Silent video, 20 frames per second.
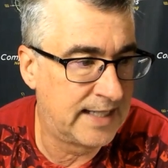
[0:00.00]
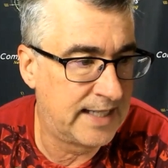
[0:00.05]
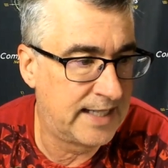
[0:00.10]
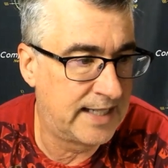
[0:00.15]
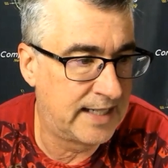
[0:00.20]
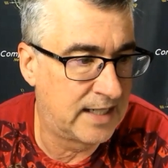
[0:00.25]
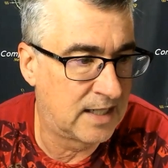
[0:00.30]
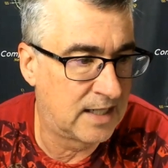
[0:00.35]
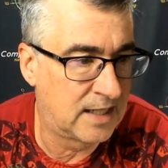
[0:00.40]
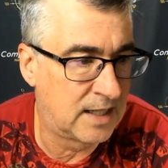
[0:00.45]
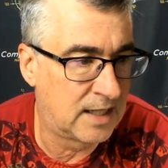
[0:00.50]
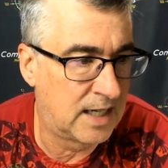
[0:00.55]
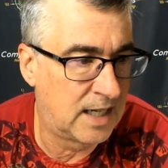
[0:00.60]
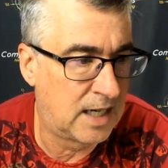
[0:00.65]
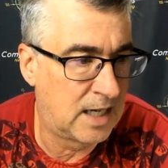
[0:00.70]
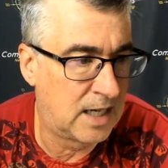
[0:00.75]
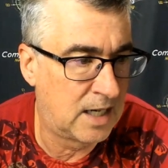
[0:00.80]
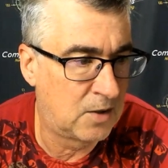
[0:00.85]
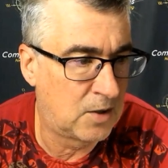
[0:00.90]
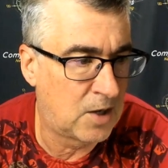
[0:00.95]
here.
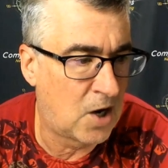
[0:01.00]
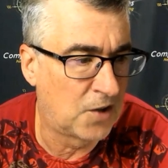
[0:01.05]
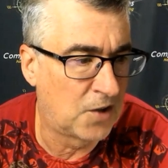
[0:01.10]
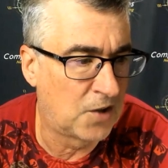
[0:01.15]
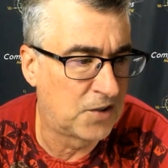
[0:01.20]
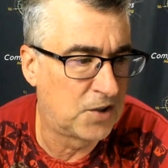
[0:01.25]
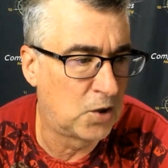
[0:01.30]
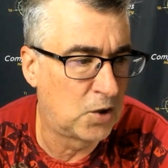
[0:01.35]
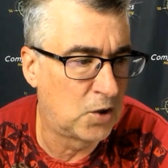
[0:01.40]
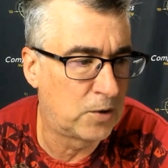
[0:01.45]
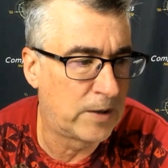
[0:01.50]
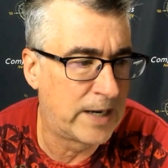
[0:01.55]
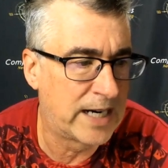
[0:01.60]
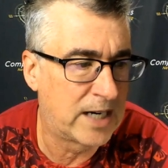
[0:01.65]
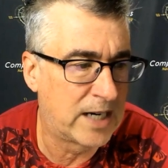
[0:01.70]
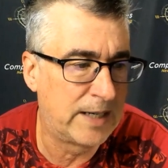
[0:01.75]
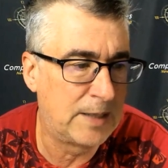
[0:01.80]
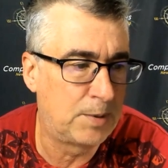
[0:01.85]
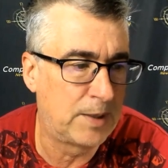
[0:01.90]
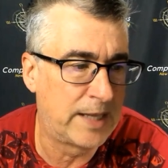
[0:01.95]
Uh, also,
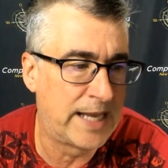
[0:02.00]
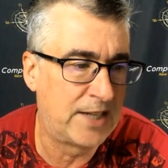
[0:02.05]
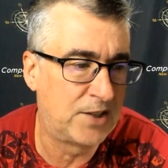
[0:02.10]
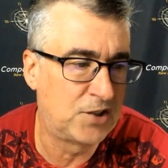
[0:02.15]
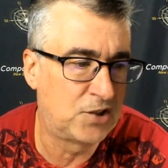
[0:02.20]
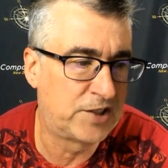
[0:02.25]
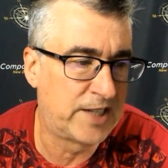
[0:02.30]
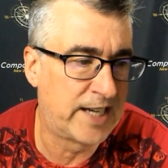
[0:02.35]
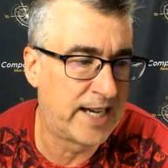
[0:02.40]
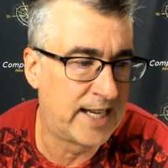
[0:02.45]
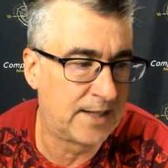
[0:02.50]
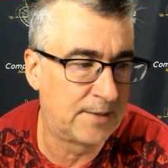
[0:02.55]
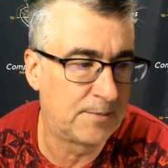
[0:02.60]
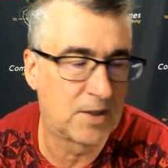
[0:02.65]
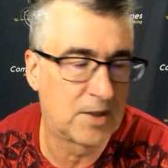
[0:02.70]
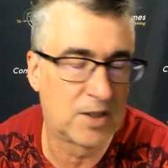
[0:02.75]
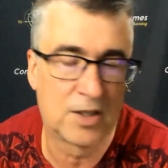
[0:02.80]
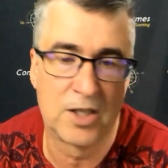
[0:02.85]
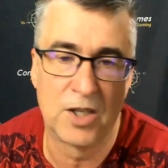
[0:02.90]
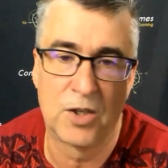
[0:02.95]
Gregory Blanchette
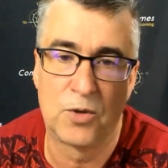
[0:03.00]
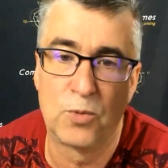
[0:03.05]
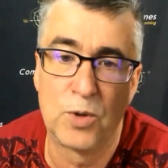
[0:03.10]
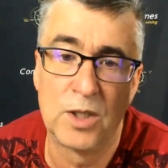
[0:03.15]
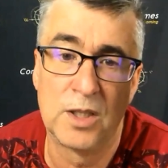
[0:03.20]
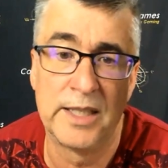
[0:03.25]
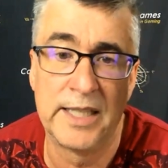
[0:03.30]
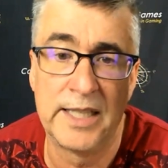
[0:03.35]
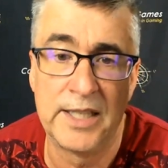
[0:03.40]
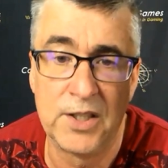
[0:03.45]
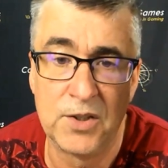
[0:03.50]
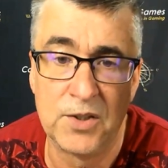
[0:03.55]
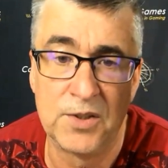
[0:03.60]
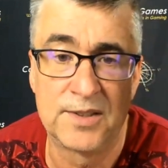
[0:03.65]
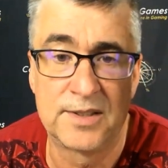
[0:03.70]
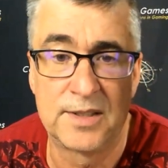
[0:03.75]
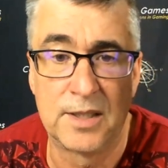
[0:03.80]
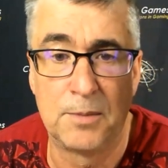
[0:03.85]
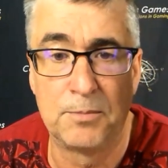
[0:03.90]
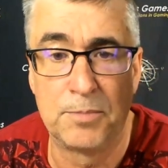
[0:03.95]
could really use
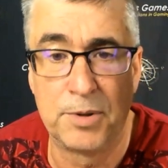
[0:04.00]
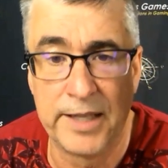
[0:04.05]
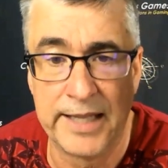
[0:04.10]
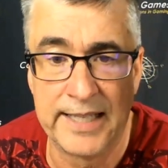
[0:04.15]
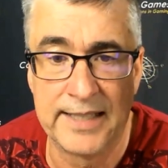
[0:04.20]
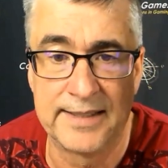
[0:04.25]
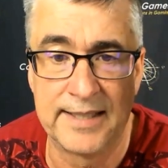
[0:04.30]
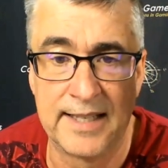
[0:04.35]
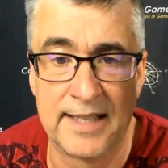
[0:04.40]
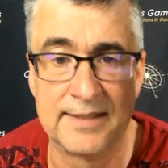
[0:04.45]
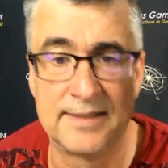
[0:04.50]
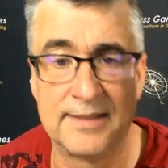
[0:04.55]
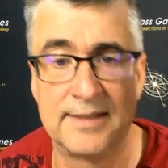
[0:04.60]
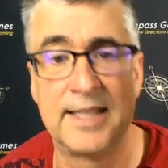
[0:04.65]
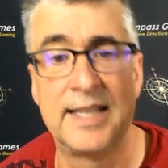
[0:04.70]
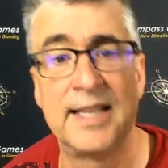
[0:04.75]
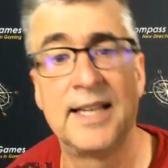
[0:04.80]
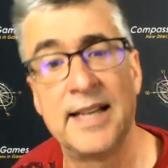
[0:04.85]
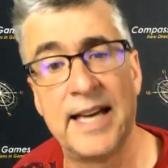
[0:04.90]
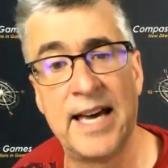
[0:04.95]
some
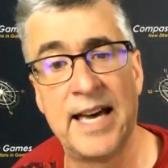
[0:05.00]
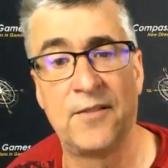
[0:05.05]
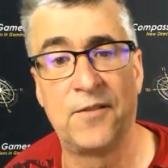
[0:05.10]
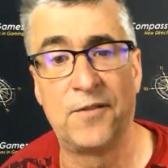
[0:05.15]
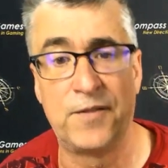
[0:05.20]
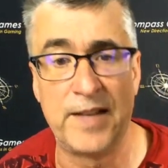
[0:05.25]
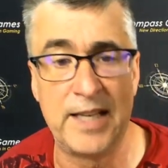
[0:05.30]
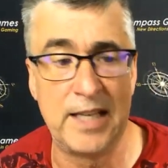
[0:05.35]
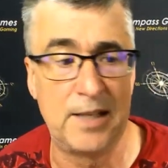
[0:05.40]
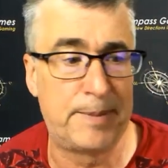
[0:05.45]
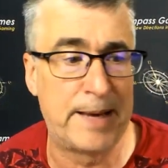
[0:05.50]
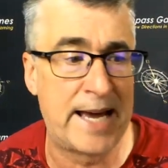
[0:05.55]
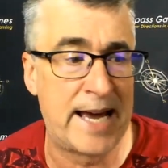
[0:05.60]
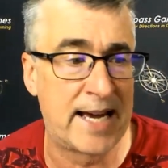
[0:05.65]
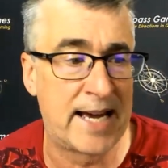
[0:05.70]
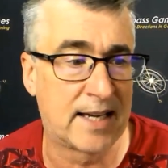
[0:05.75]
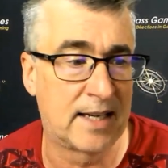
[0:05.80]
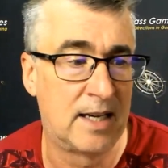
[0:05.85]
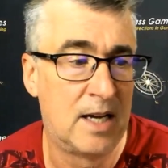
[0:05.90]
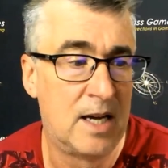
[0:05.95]
playtesting and
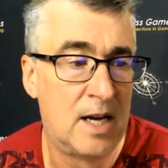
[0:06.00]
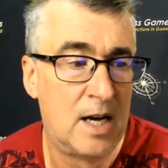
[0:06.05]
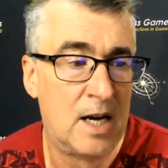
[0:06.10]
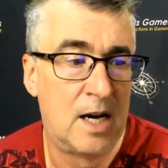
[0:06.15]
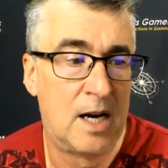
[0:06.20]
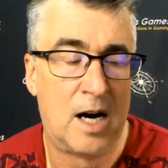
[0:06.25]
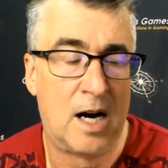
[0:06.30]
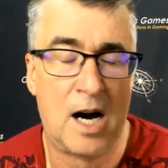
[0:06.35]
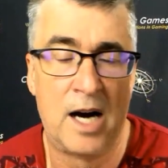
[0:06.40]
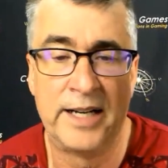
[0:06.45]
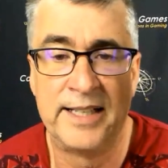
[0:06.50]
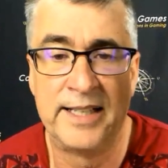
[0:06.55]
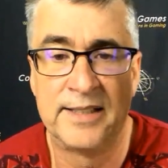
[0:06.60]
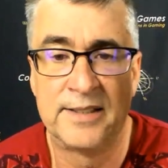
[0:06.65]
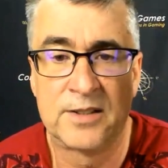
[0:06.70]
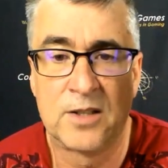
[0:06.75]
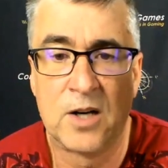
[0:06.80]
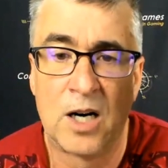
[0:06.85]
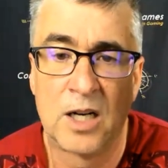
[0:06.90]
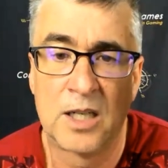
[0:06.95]
feedback on his
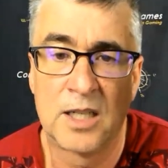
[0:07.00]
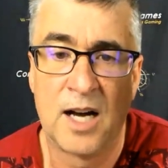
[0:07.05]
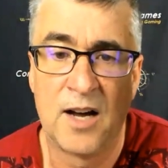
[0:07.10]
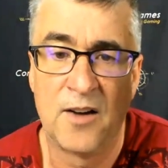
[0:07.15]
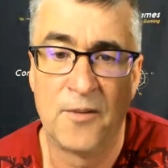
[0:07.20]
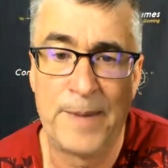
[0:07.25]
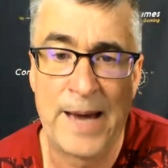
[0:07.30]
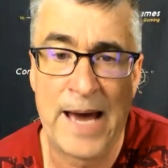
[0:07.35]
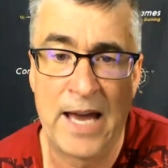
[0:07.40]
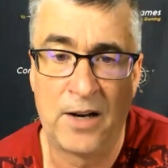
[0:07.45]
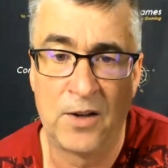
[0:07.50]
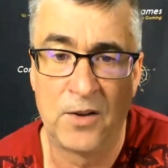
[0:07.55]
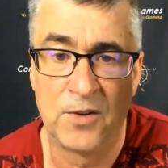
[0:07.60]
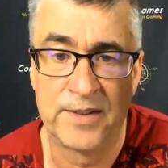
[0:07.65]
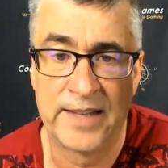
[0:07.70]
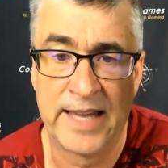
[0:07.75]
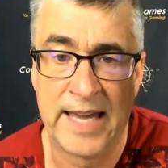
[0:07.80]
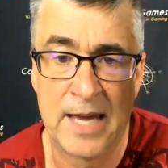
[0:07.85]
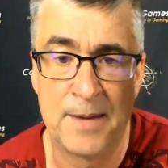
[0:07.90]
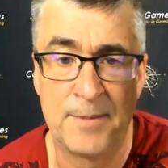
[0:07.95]
Kharkov Battles
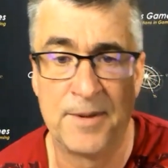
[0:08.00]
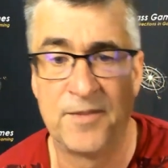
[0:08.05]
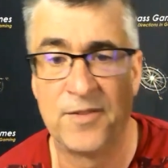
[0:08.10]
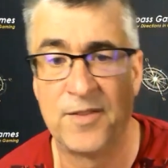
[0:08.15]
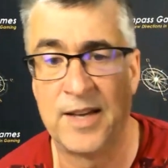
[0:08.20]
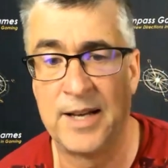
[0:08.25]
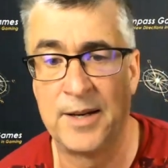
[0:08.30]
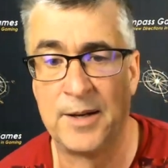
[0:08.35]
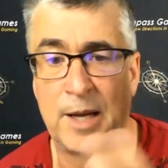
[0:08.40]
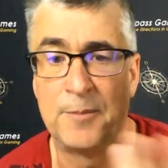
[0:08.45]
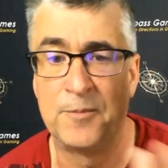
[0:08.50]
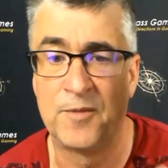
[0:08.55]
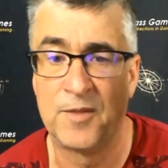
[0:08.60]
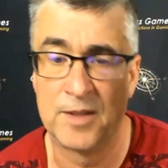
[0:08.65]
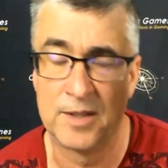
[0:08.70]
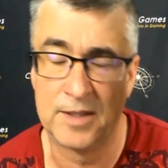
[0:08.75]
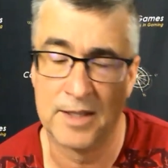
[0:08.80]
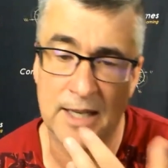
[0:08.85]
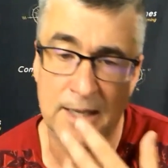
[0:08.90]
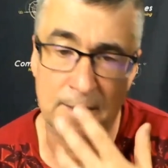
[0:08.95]
game. If, and I'm,
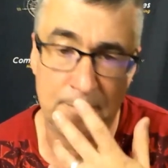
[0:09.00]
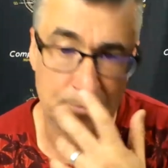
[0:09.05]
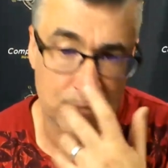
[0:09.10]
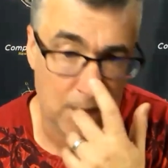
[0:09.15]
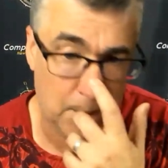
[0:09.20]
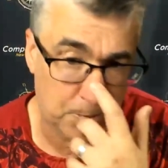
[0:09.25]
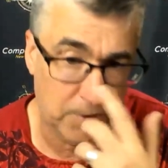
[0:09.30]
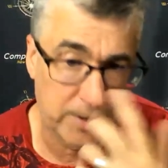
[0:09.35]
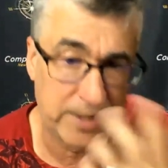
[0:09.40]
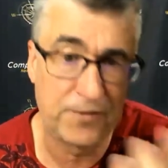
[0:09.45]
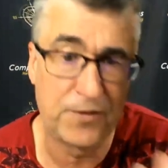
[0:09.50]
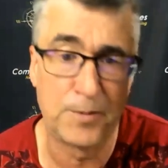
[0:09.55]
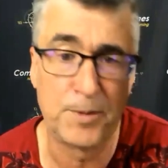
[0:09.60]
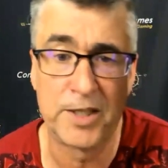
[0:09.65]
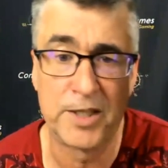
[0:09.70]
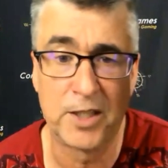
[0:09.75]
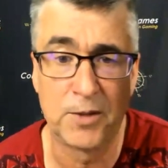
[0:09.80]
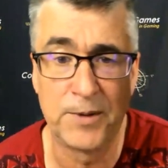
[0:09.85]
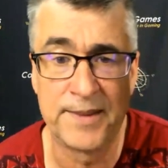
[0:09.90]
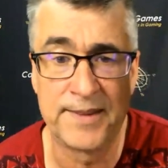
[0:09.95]
um, I'm pretty
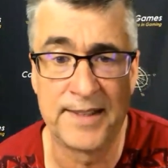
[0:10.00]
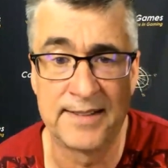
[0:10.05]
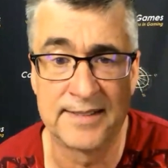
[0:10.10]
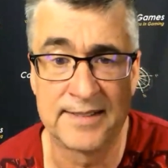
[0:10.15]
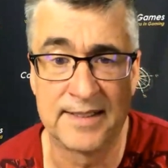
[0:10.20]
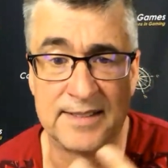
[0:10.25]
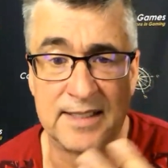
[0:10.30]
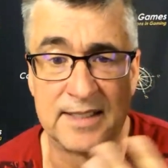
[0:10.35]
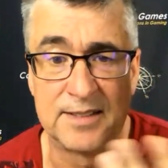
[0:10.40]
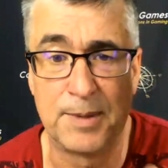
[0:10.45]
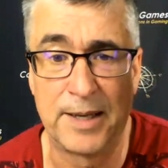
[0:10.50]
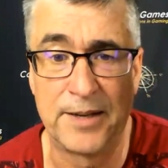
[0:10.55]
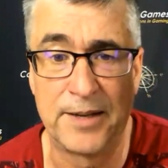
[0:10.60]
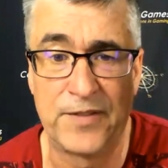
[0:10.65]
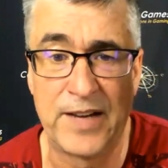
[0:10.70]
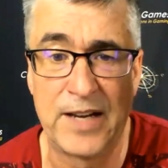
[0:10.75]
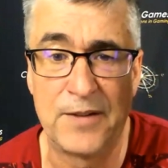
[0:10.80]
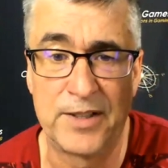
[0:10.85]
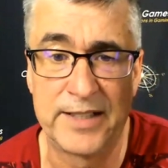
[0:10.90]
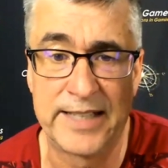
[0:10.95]
familiar with this because it's my
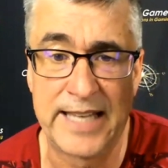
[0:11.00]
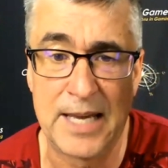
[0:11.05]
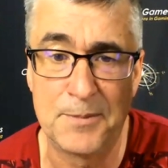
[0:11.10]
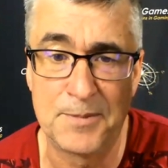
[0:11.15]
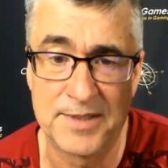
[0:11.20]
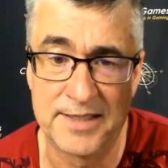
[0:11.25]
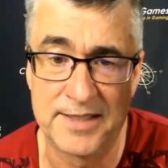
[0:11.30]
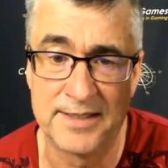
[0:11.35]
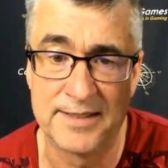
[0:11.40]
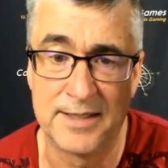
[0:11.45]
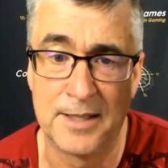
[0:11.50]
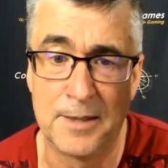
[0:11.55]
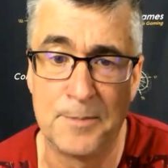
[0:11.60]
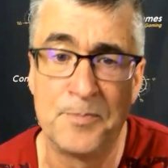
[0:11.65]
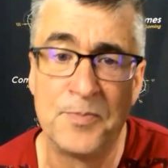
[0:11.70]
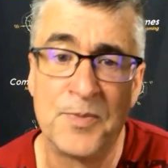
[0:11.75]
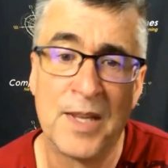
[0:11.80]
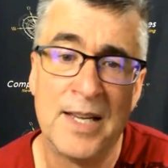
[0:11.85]
favorite game system.